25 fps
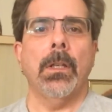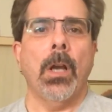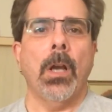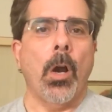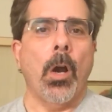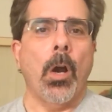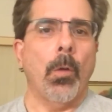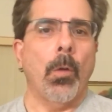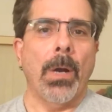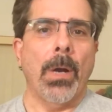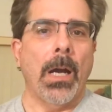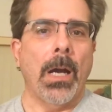
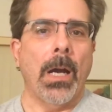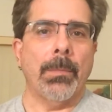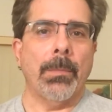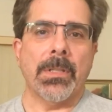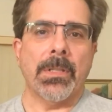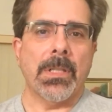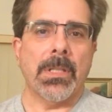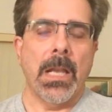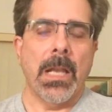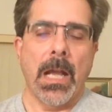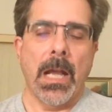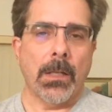Obama
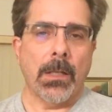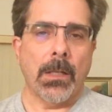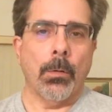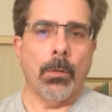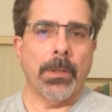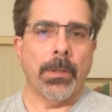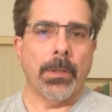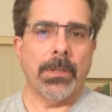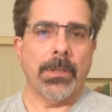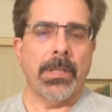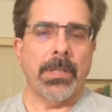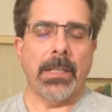is not
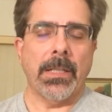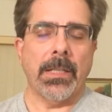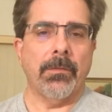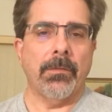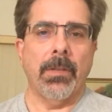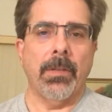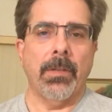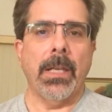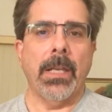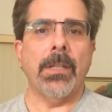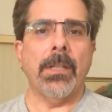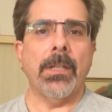going to take
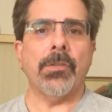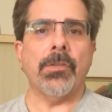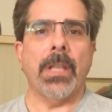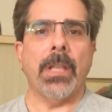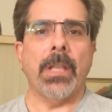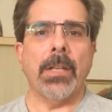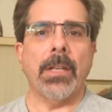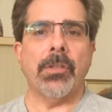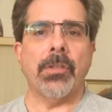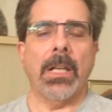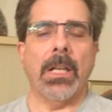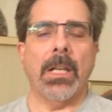advantage of
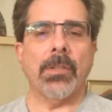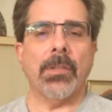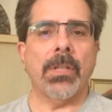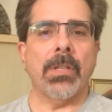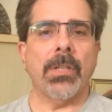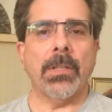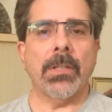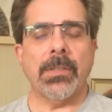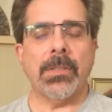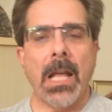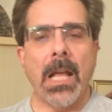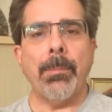that challenge.
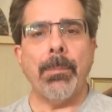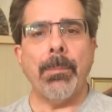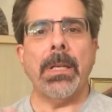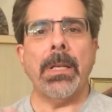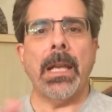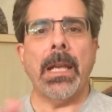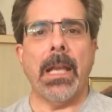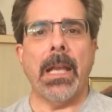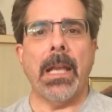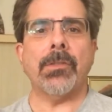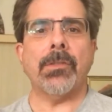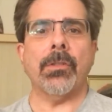Now stop
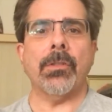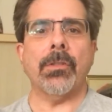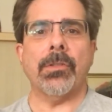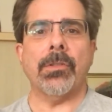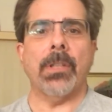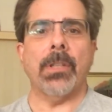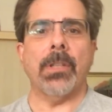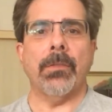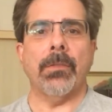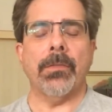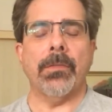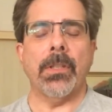and ask
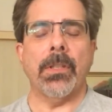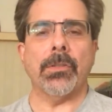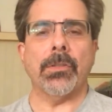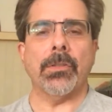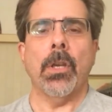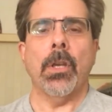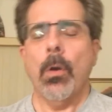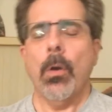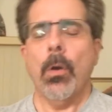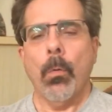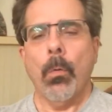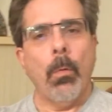yourself this.
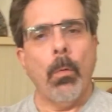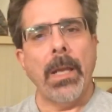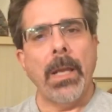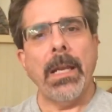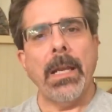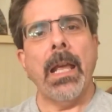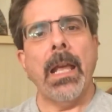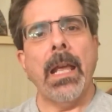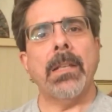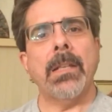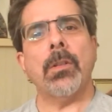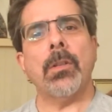When
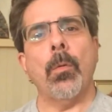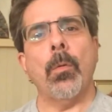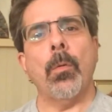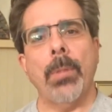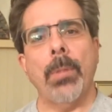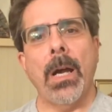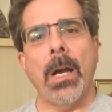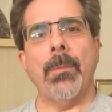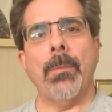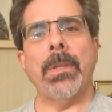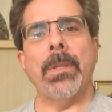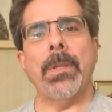has
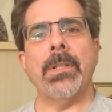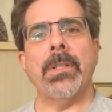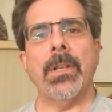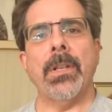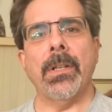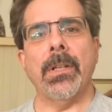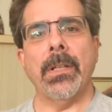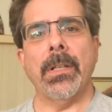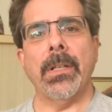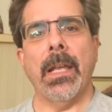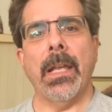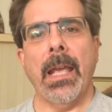Obama
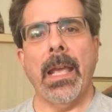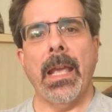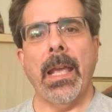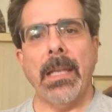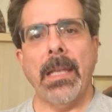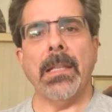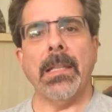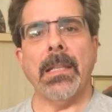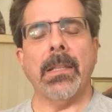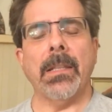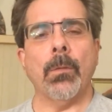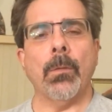done
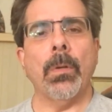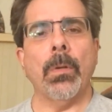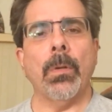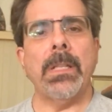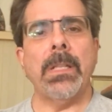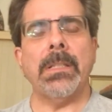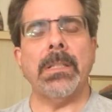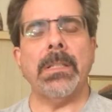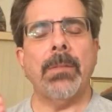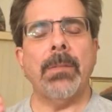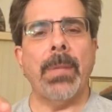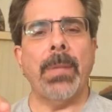anything? When
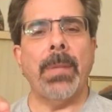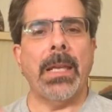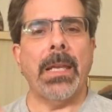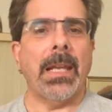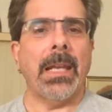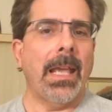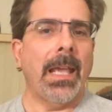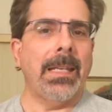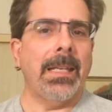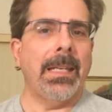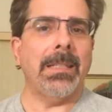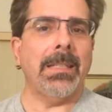has he
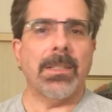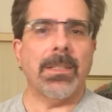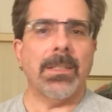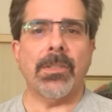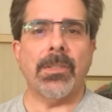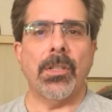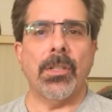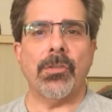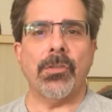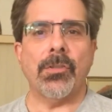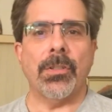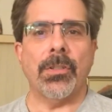made any
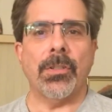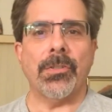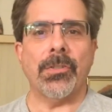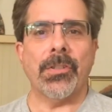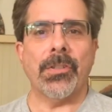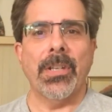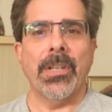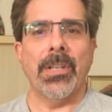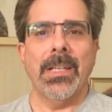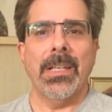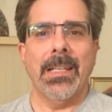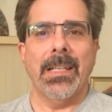decisions
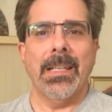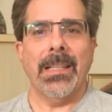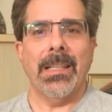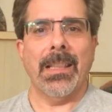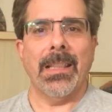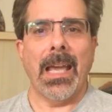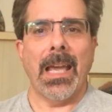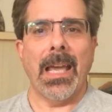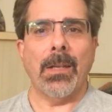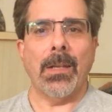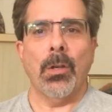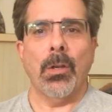
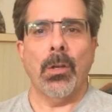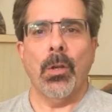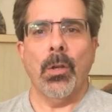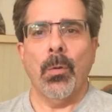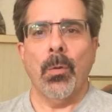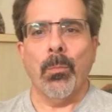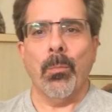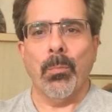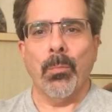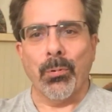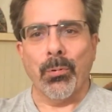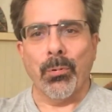that
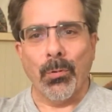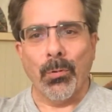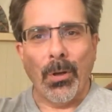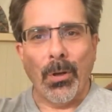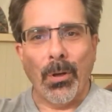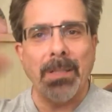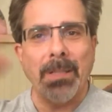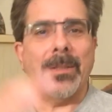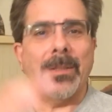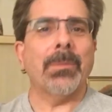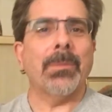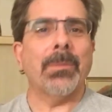
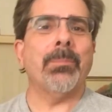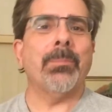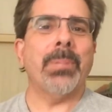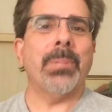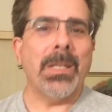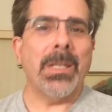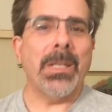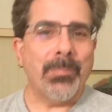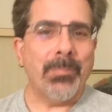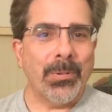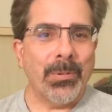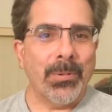brought
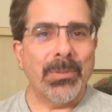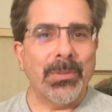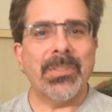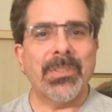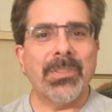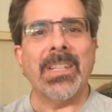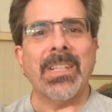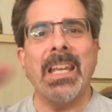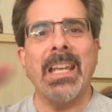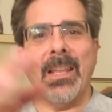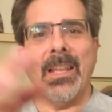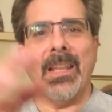people
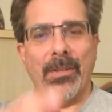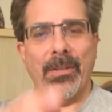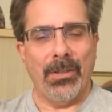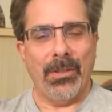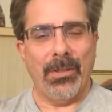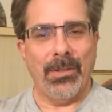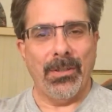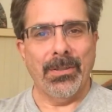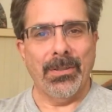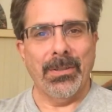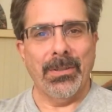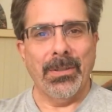
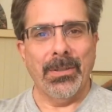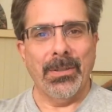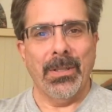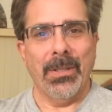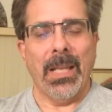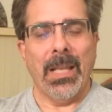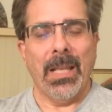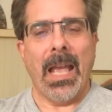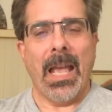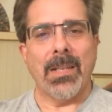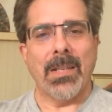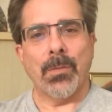together
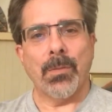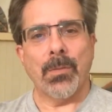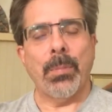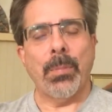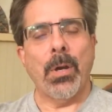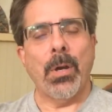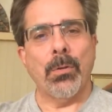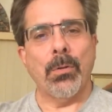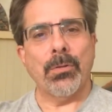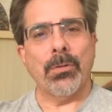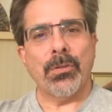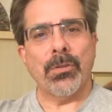as
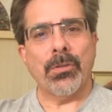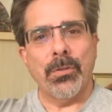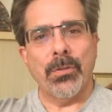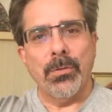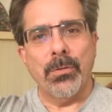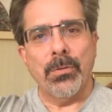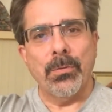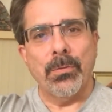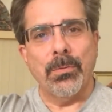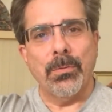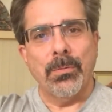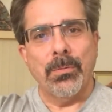opposed
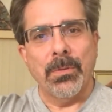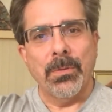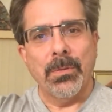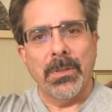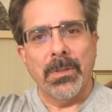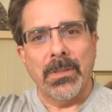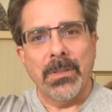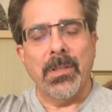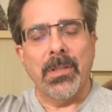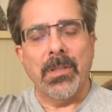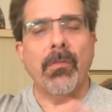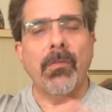to
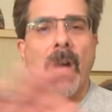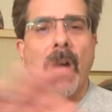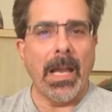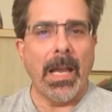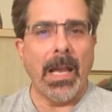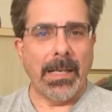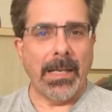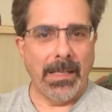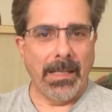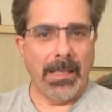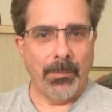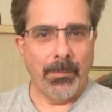
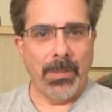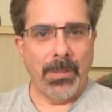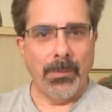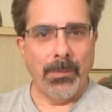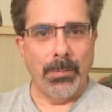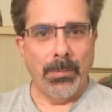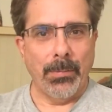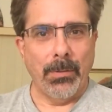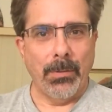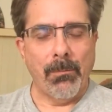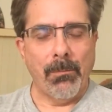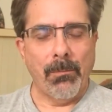dividing
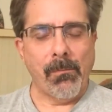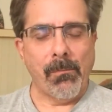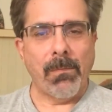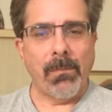people?